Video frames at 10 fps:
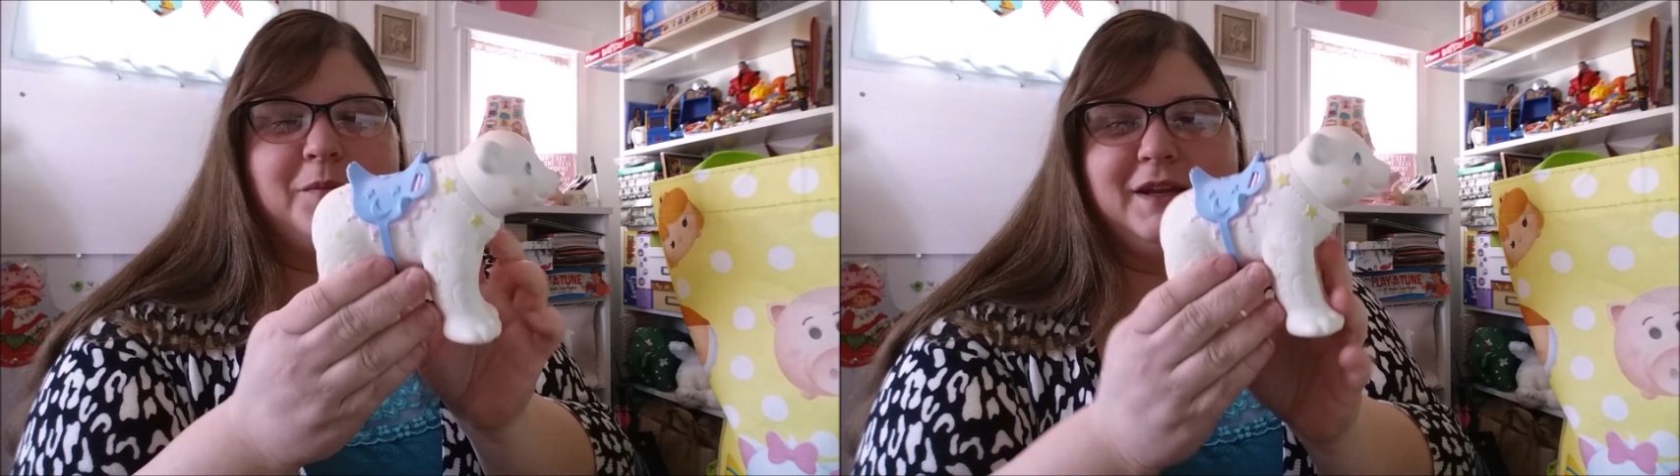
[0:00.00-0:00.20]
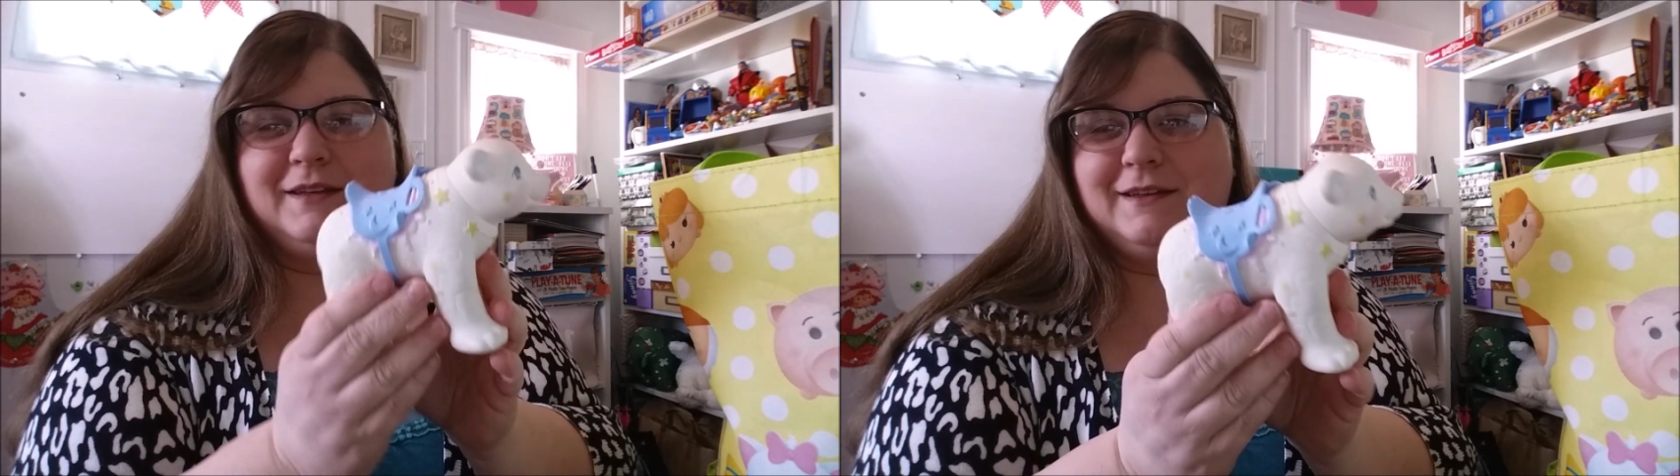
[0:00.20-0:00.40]

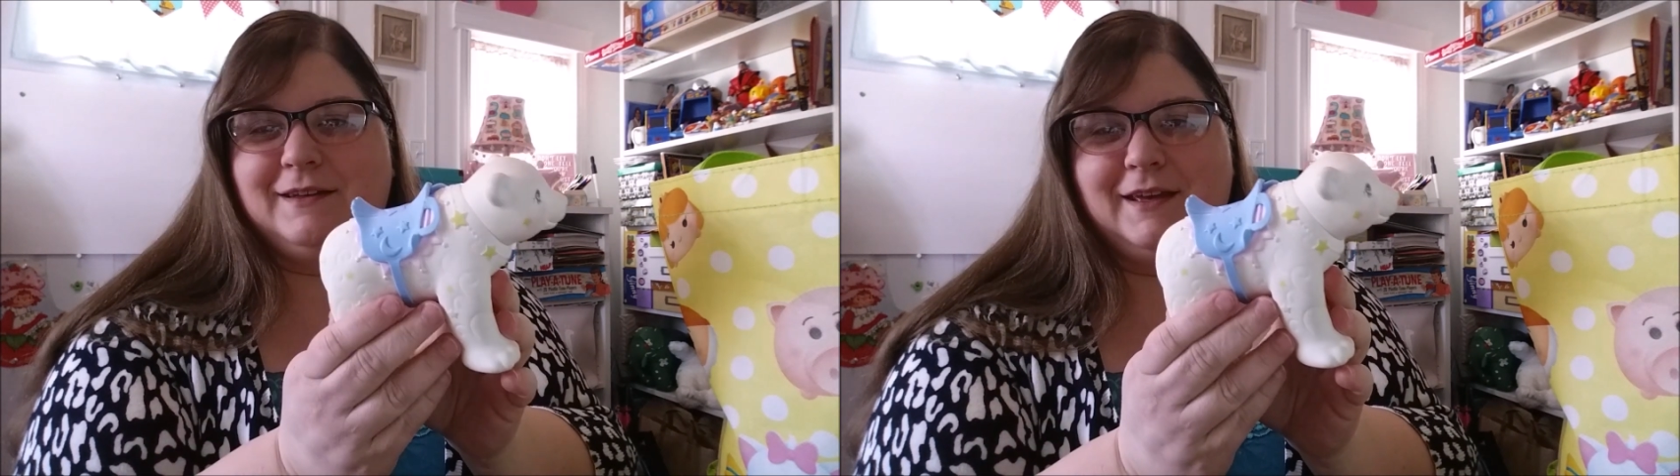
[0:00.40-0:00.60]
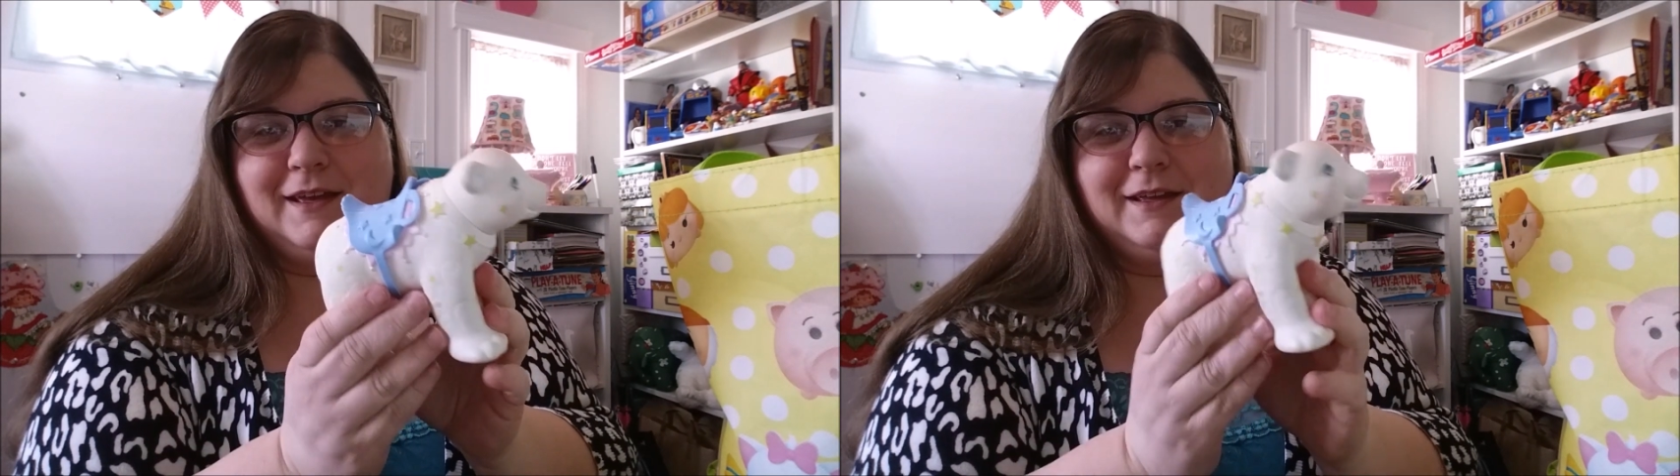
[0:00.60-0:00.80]
but I
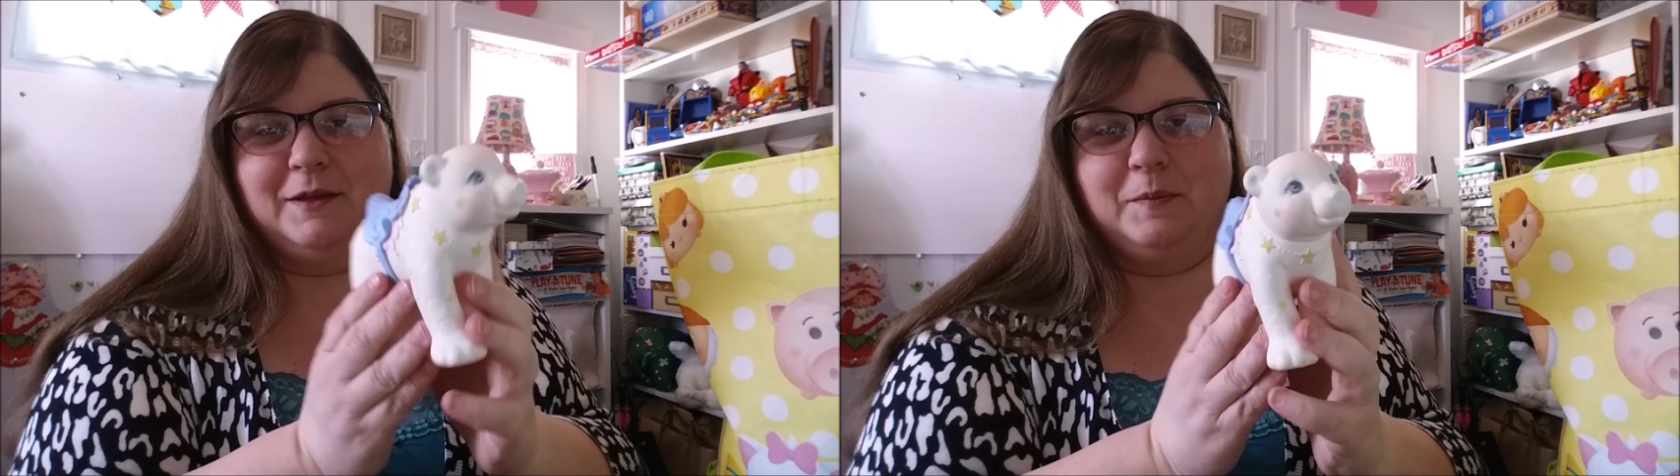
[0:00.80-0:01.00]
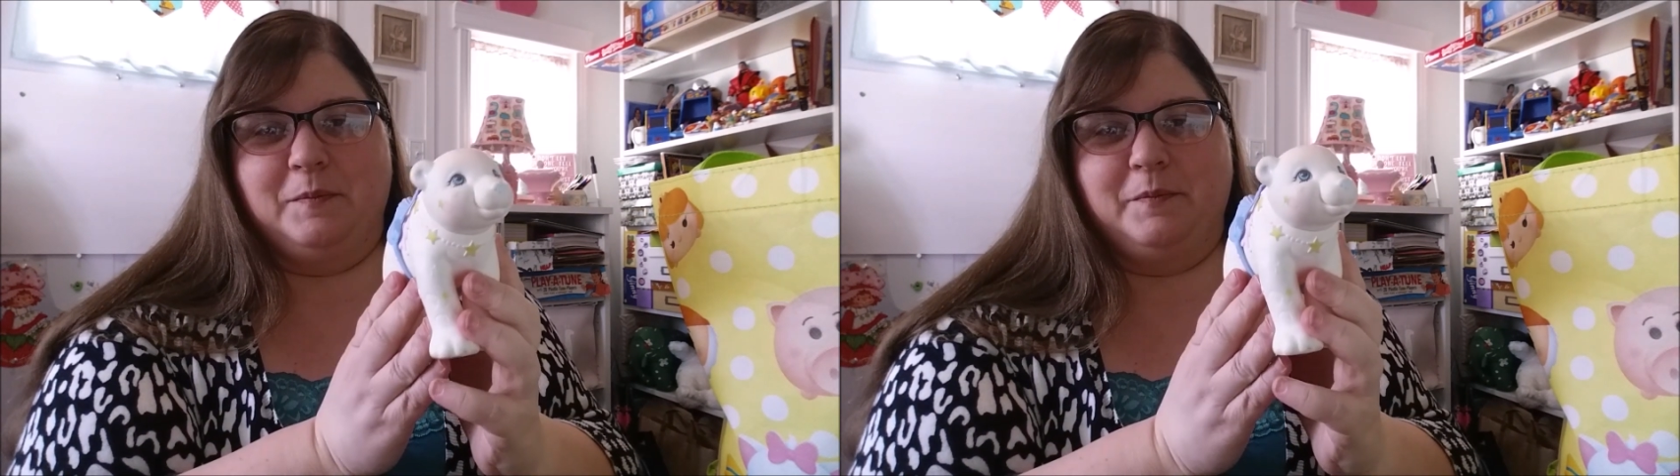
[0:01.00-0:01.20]
didn't get
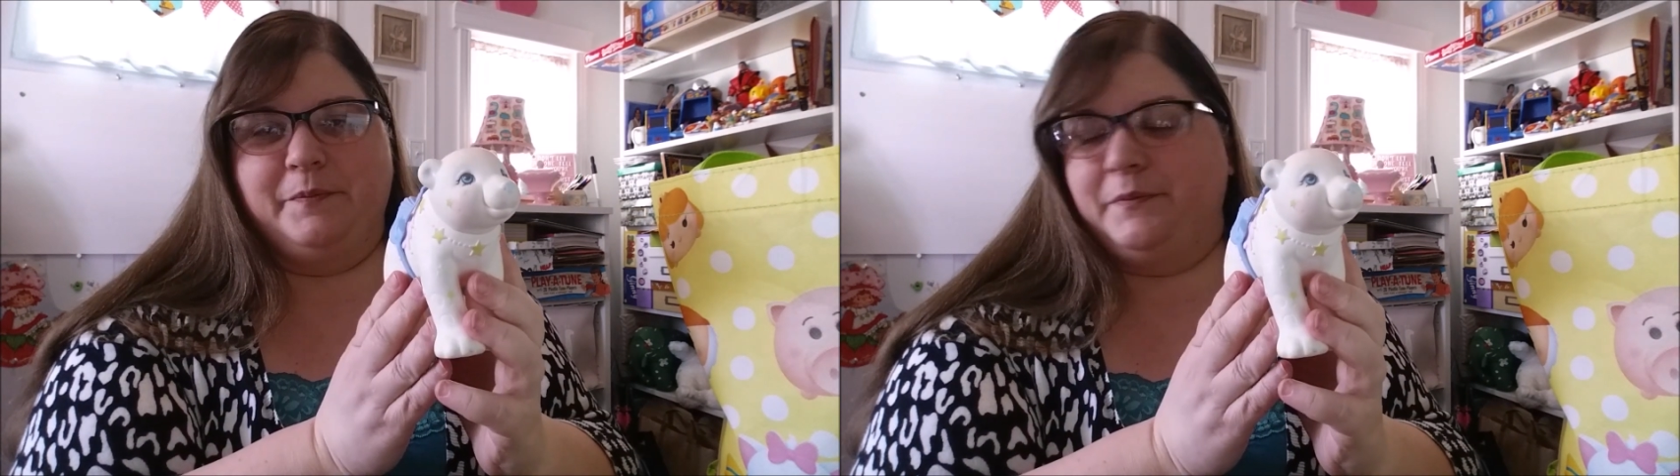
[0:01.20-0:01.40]
him.